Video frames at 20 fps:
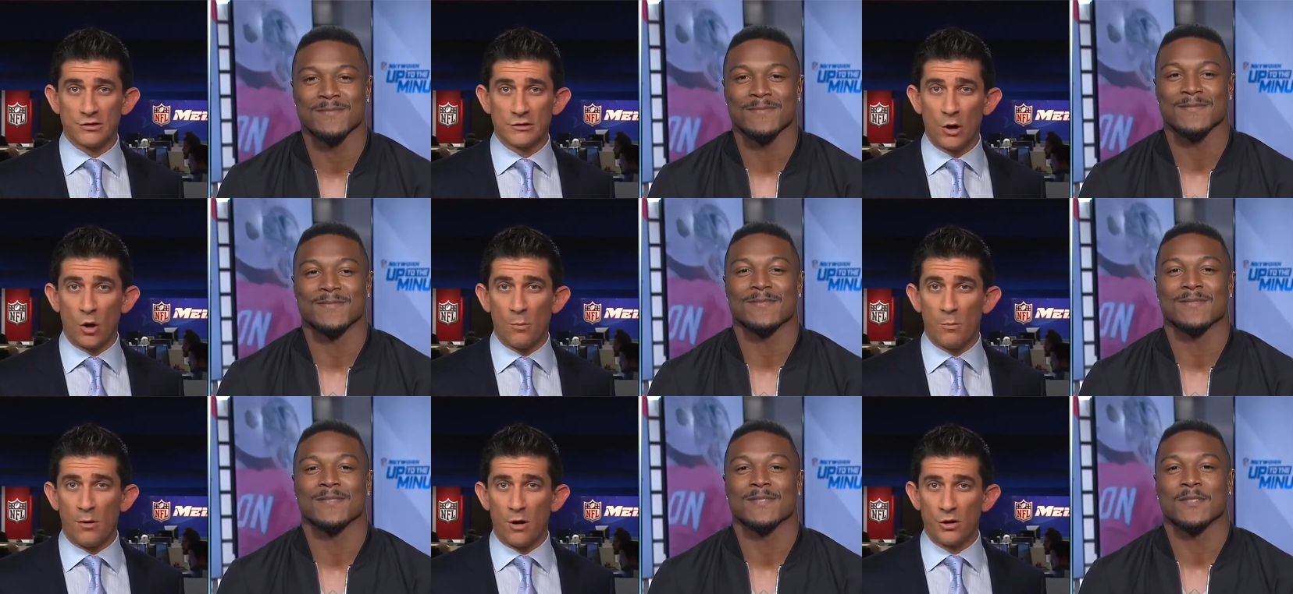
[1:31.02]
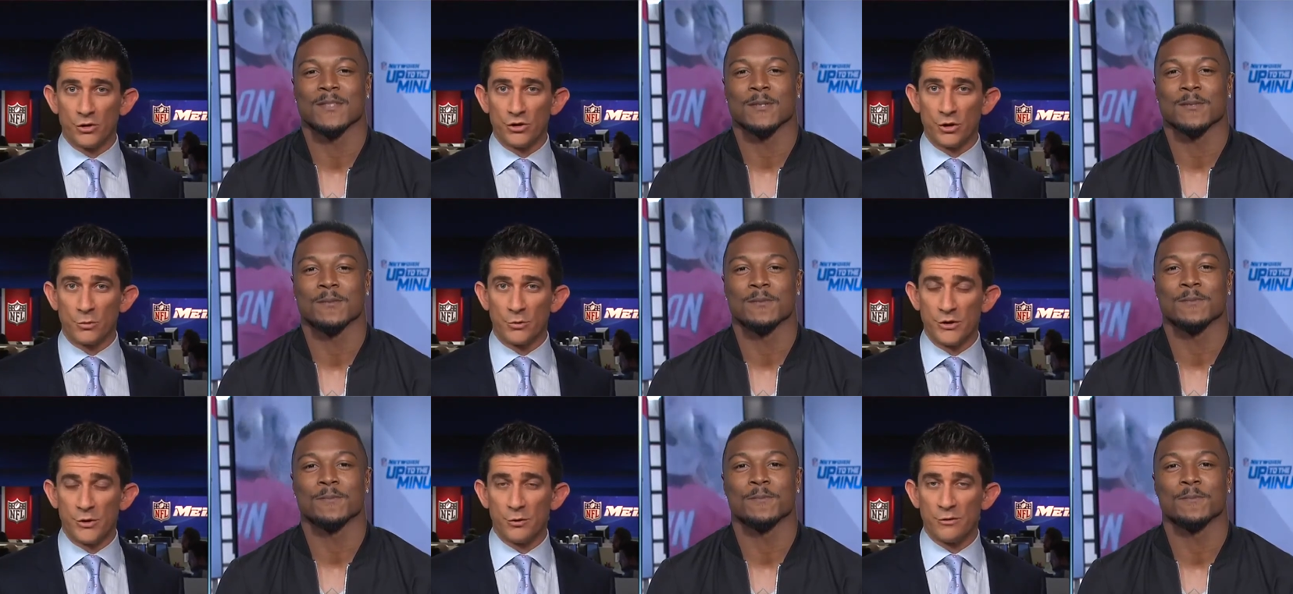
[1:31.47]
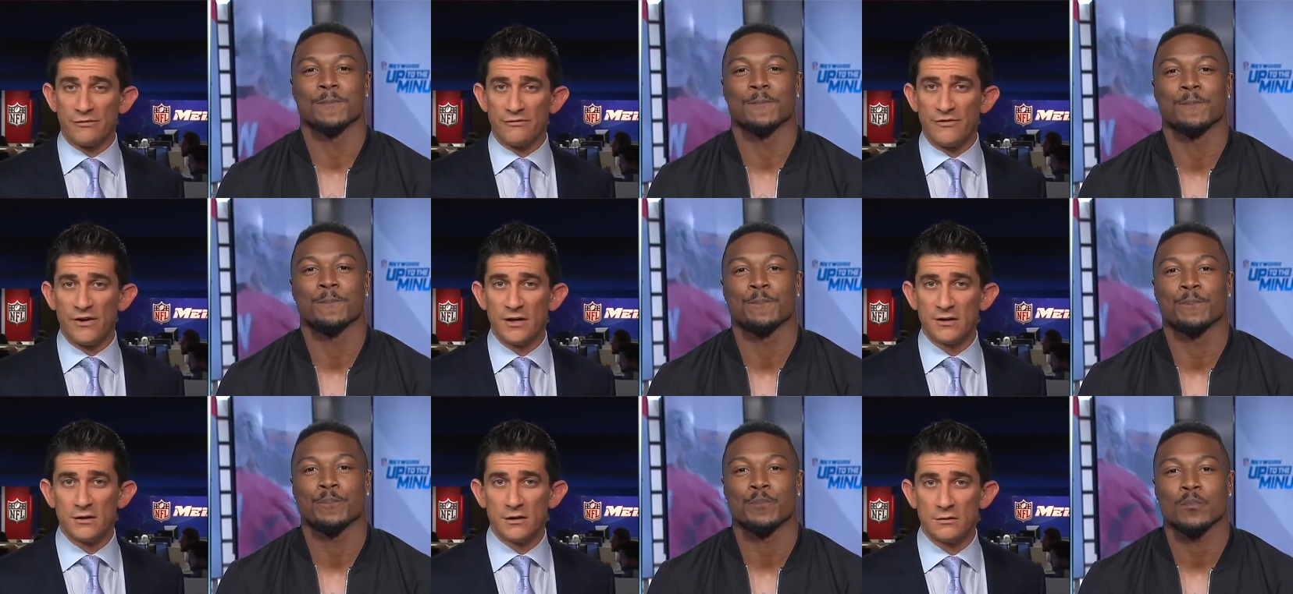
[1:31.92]
Speaker 1: lowballed you. Were you
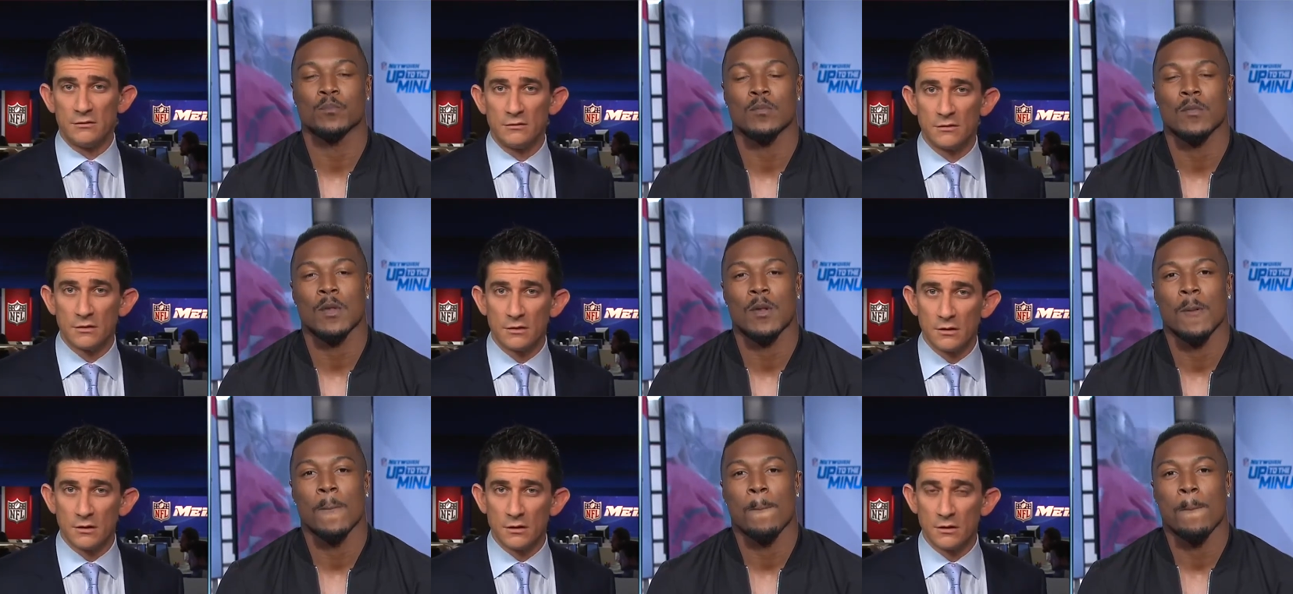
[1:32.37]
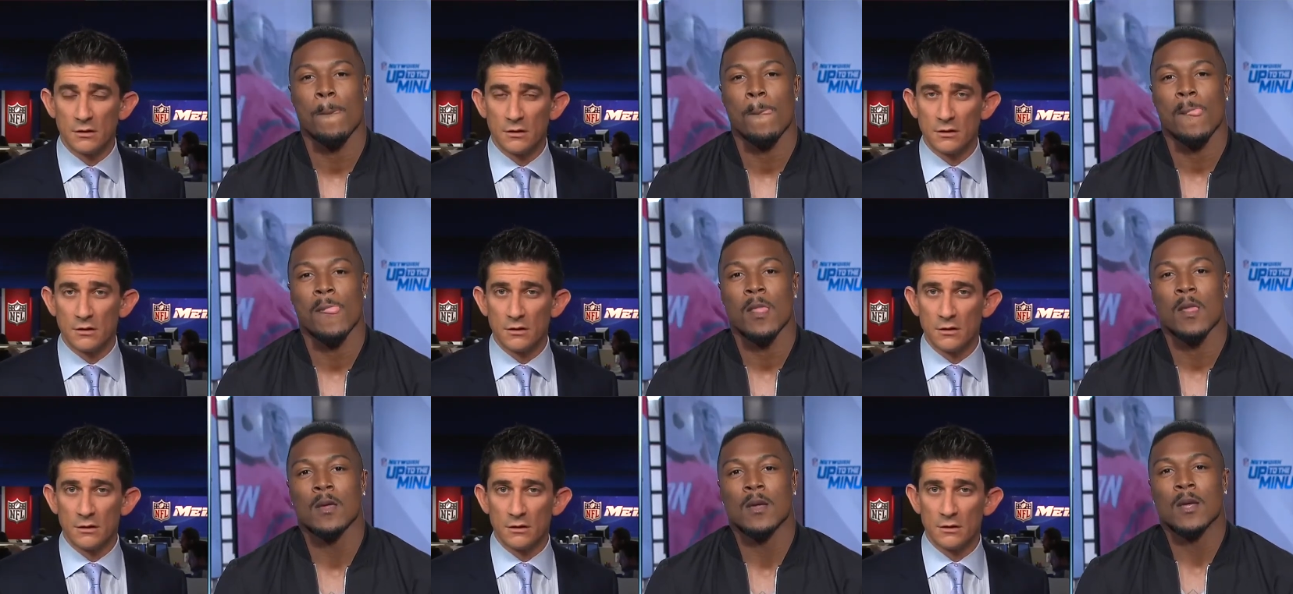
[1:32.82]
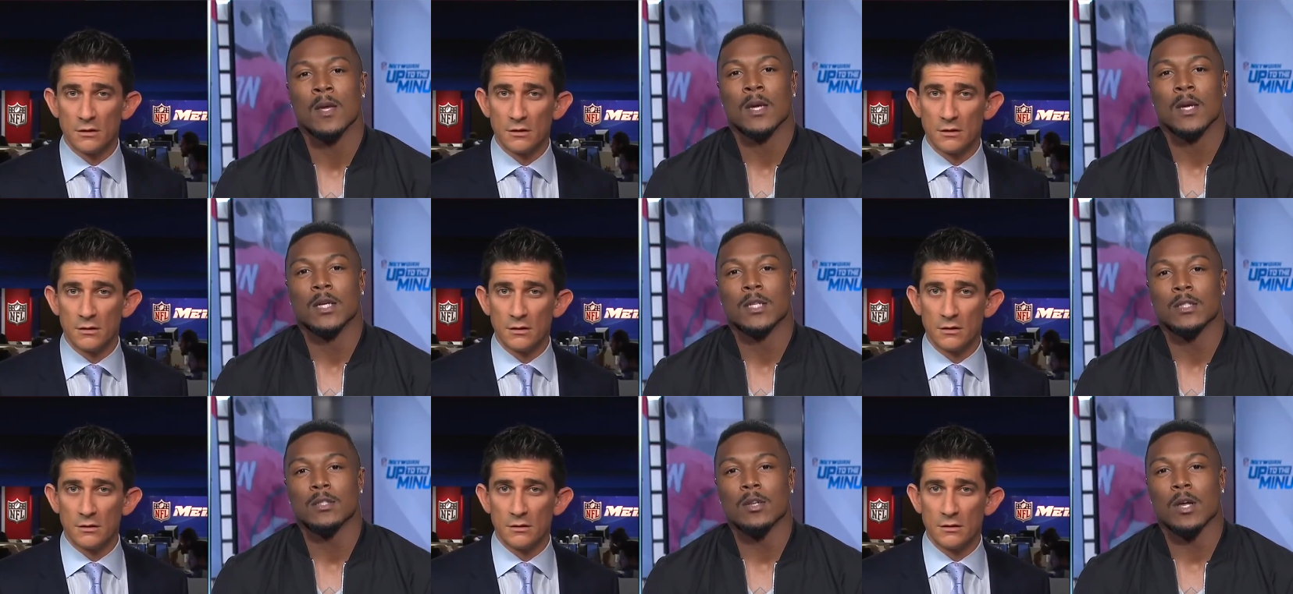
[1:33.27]
offended?
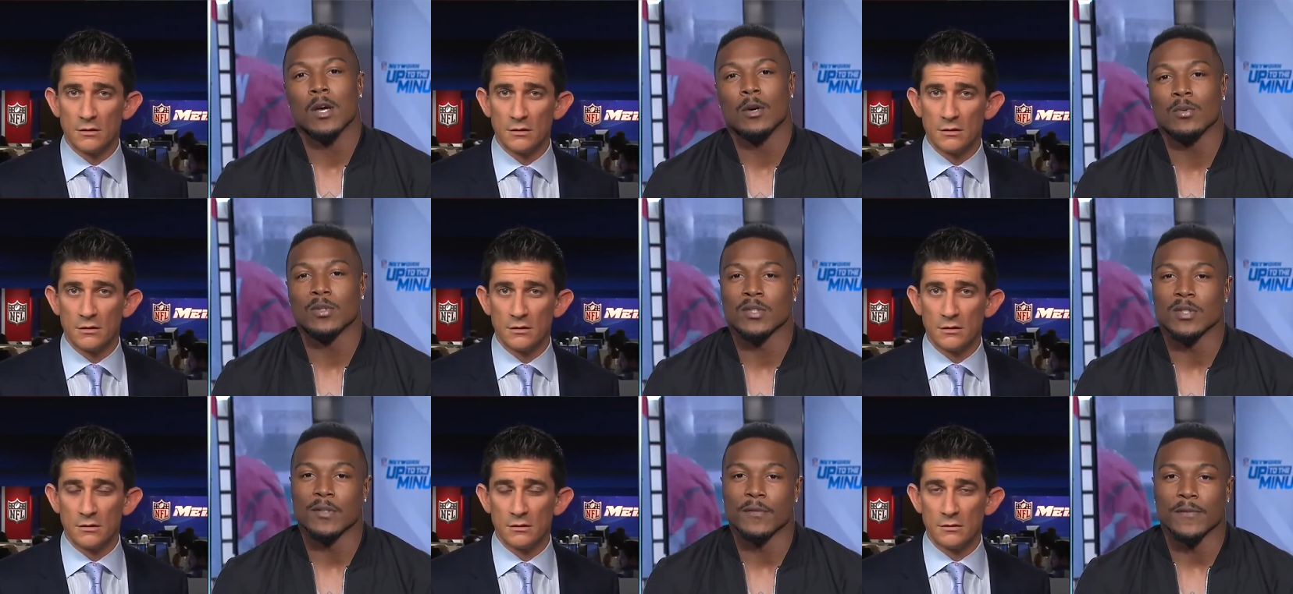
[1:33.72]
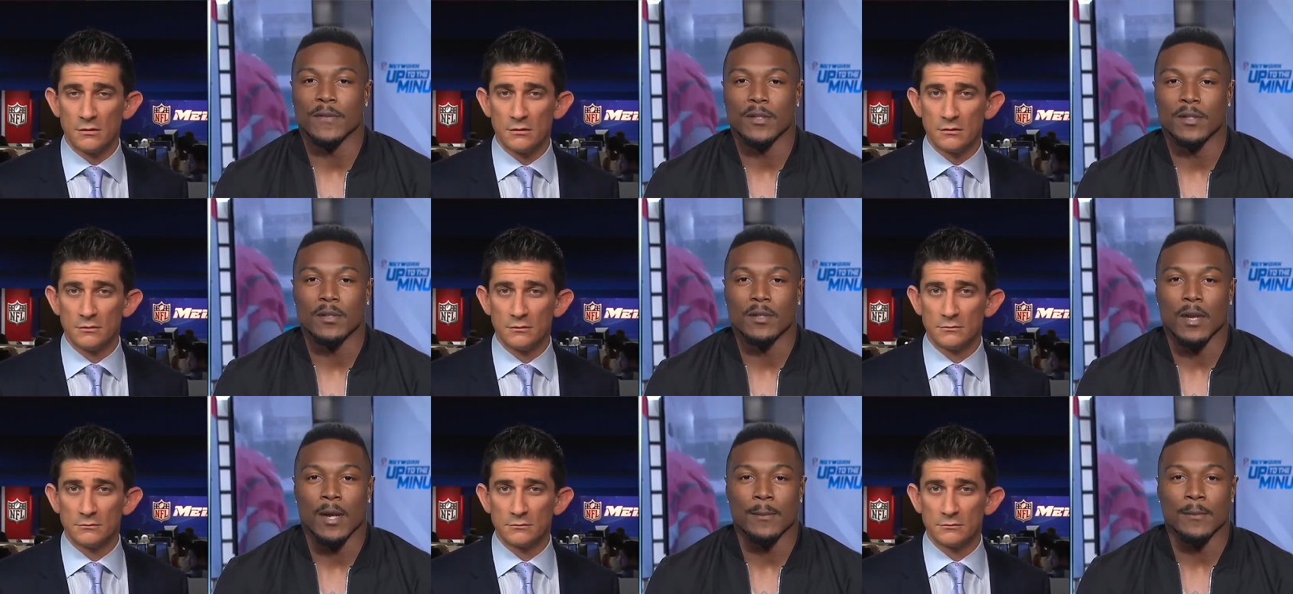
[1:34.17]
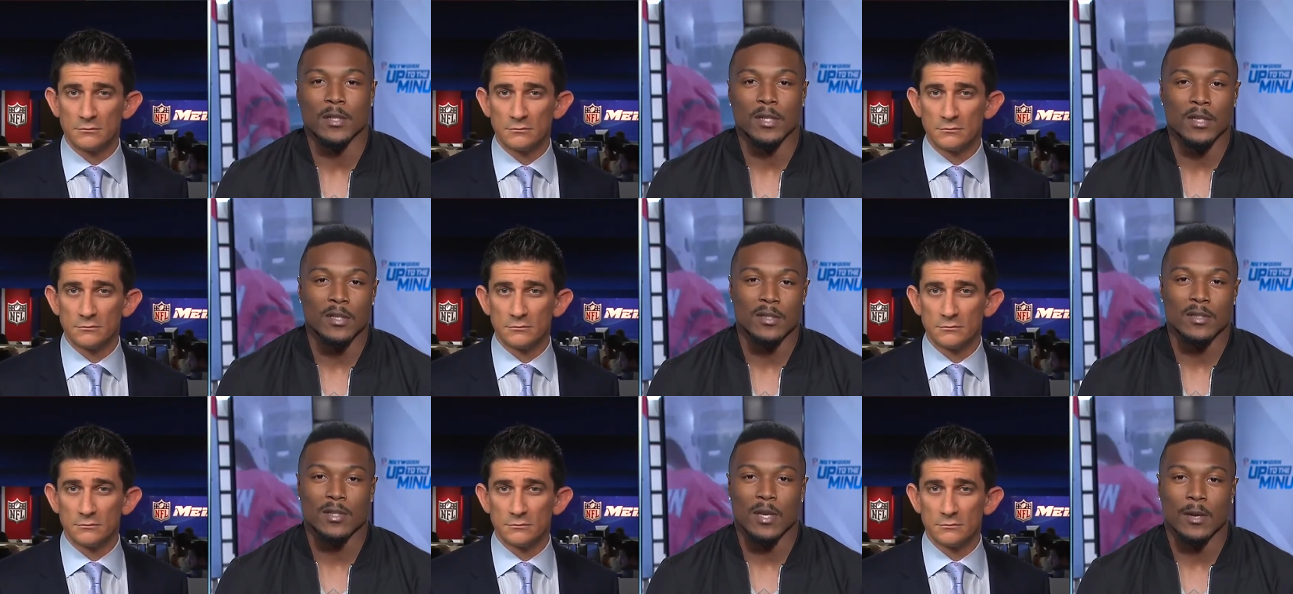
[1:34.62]
No, I wasn't offended. I mean,
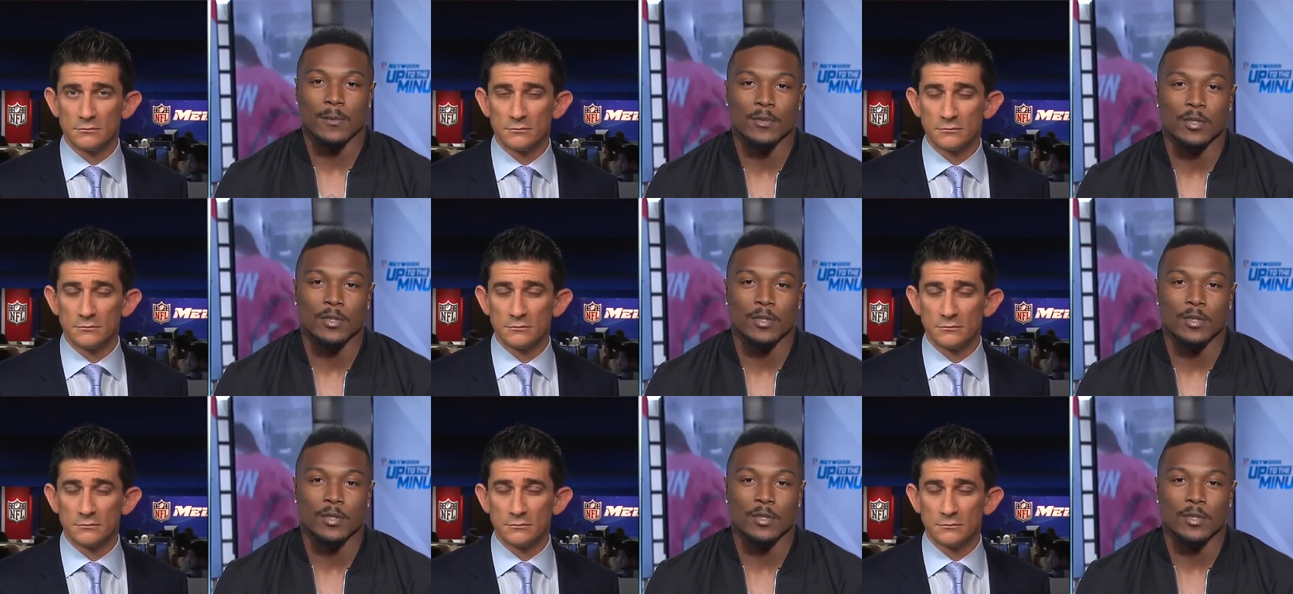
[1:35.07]
anytime